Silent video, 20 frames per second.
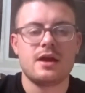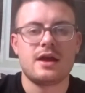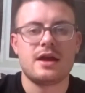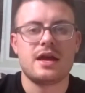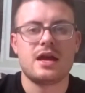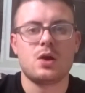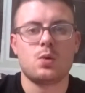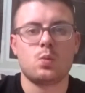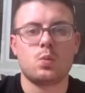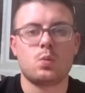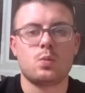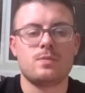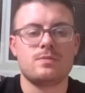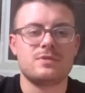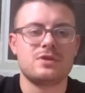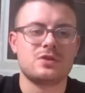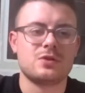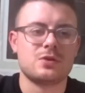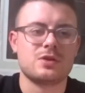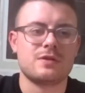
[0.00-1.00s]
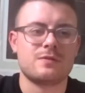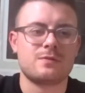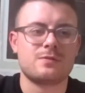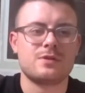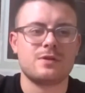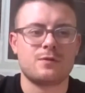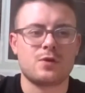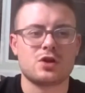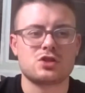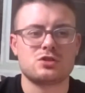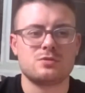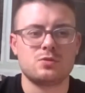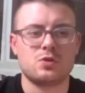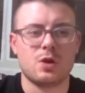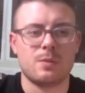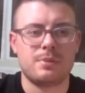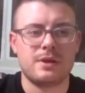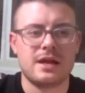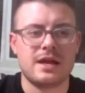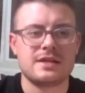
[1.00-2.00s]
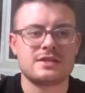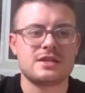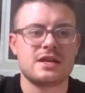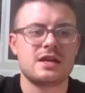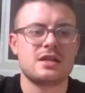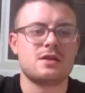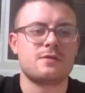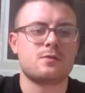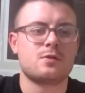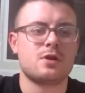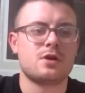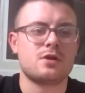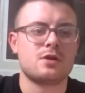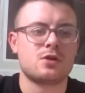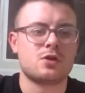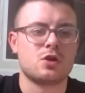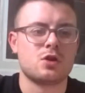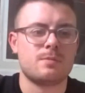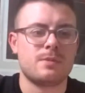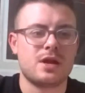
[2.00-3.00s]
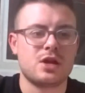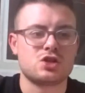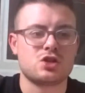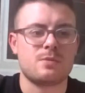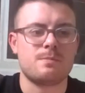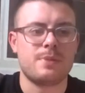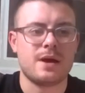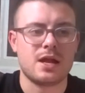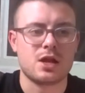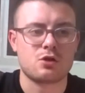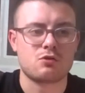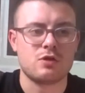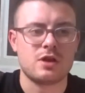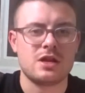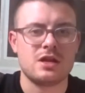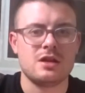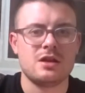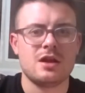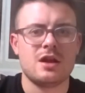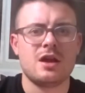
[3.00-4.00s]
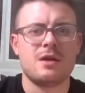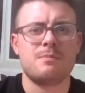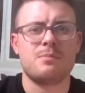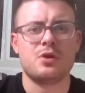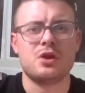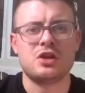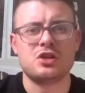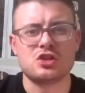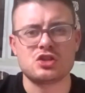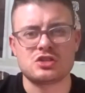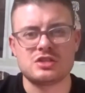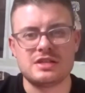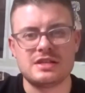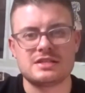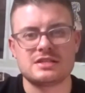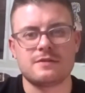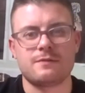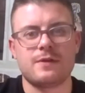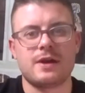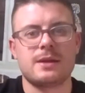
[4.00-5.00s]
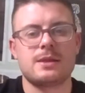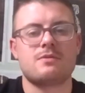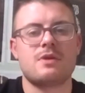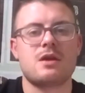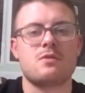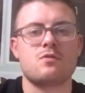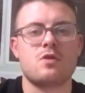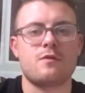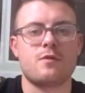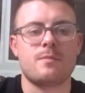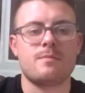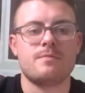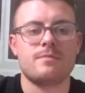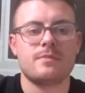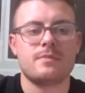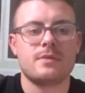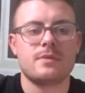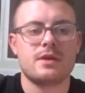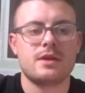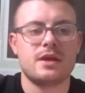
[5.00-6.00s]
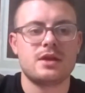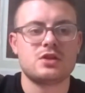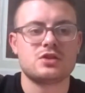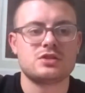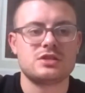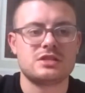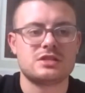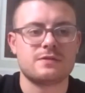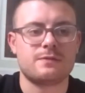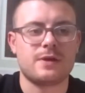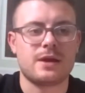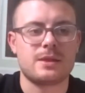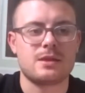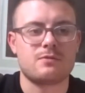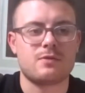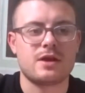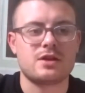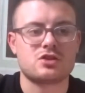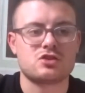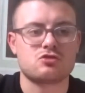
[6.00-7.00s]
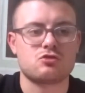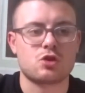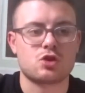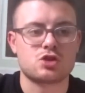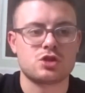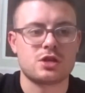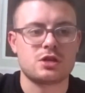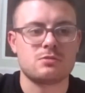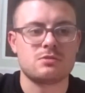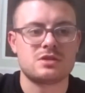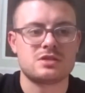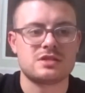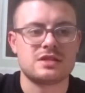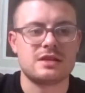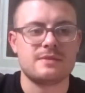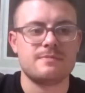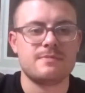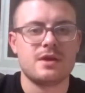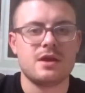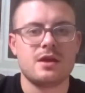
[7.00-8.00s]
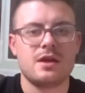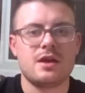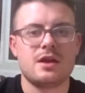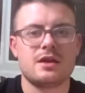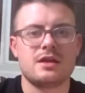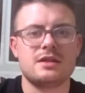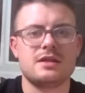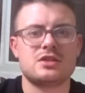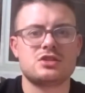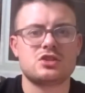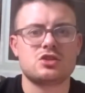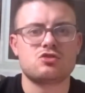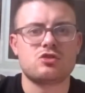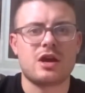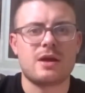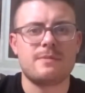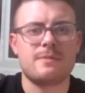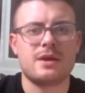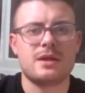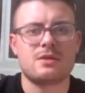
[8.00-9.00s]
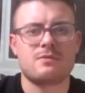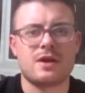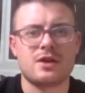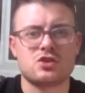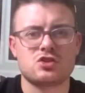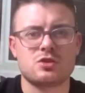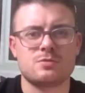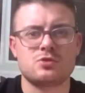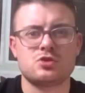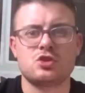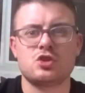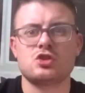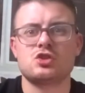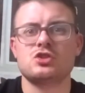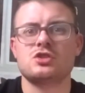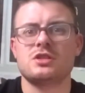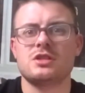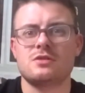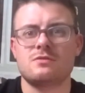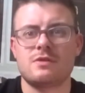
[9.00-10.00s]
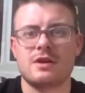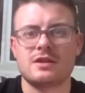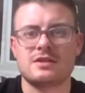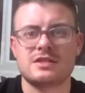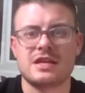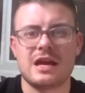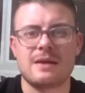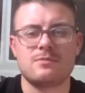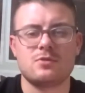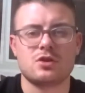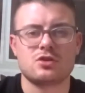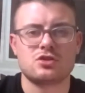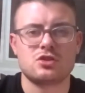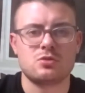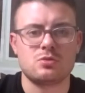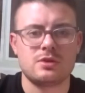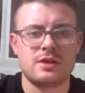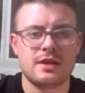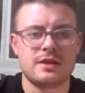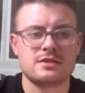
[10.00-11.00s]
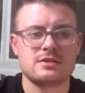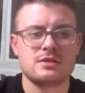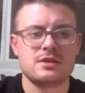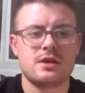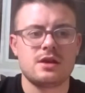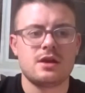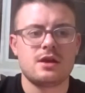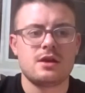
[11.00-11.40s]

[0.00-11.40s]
You know, they've got some good players there. They've got a good manager in Pellegrini, but he just needs to find the right rhythm. He just needs to find the right structure to his team. He needs to try and make the right substitutions at the right time, not too late.